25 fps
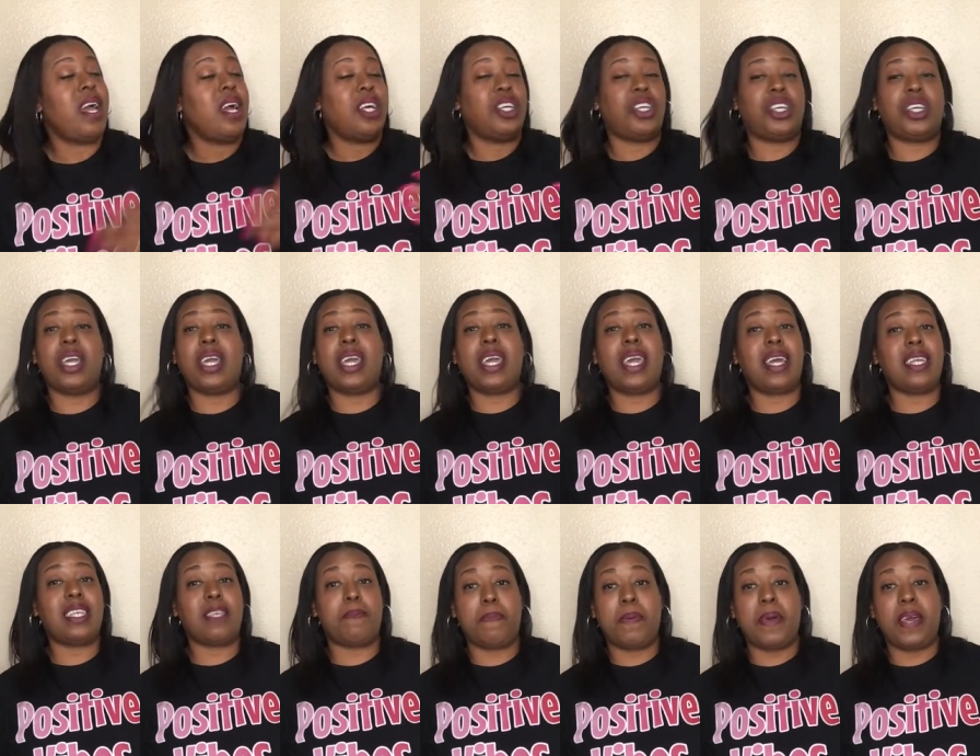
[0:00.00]
she
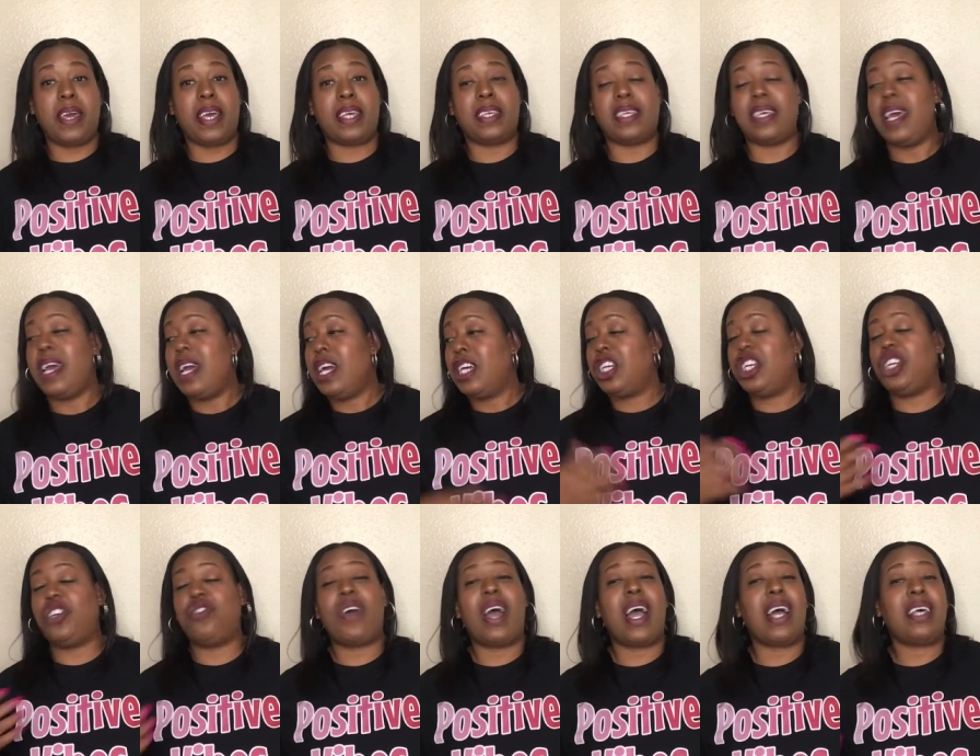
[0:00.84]
gets pissed
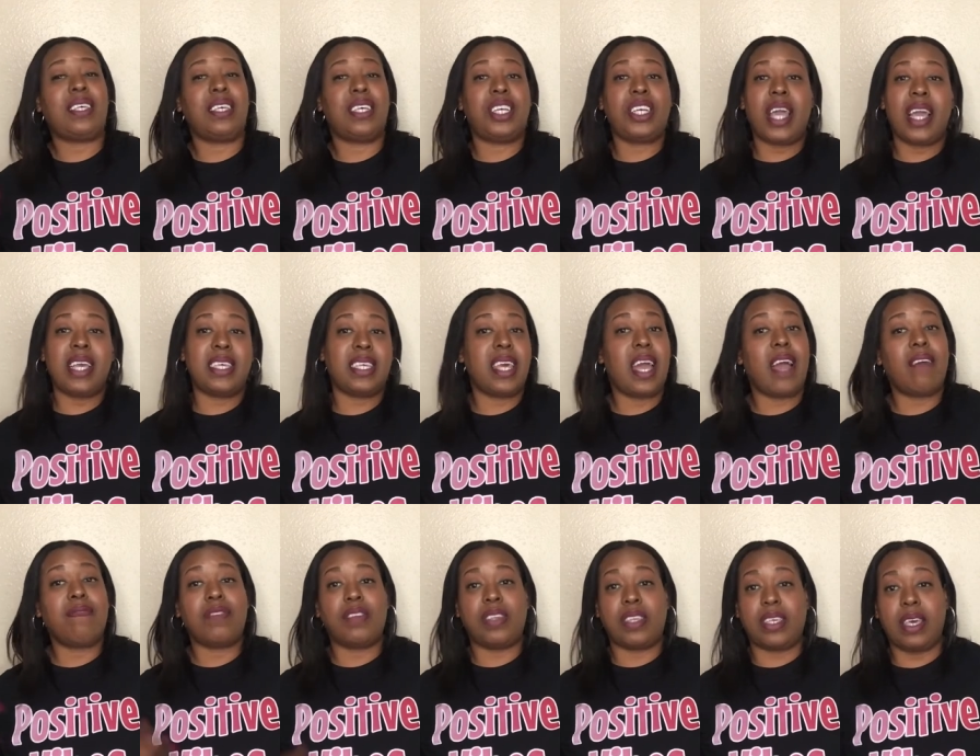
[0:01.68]
she tries to chase
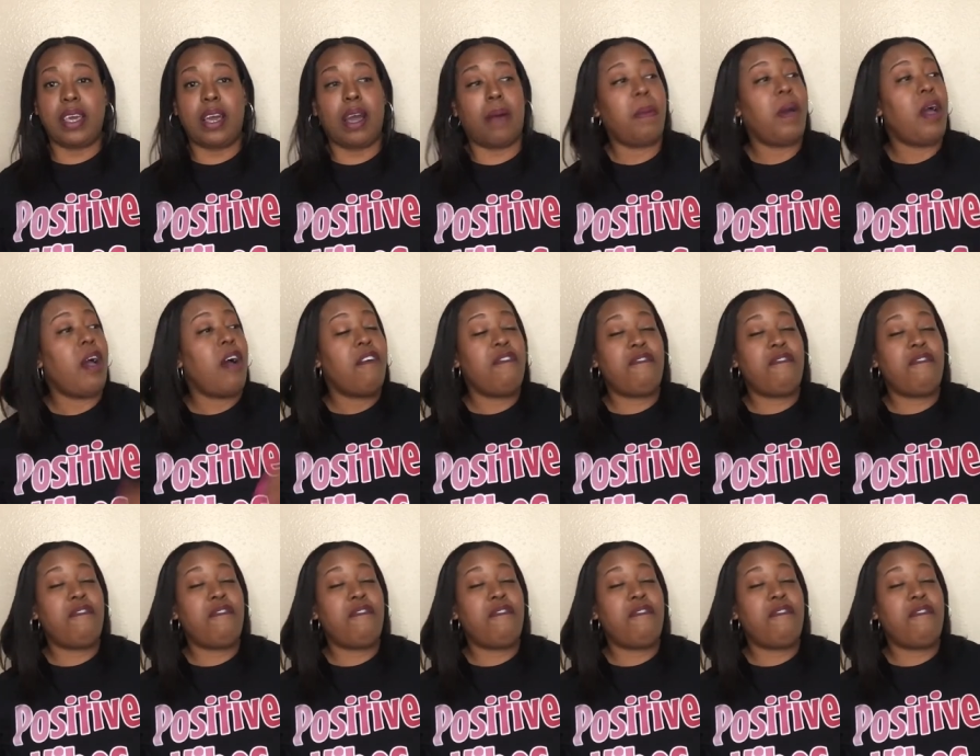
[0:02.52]
after tim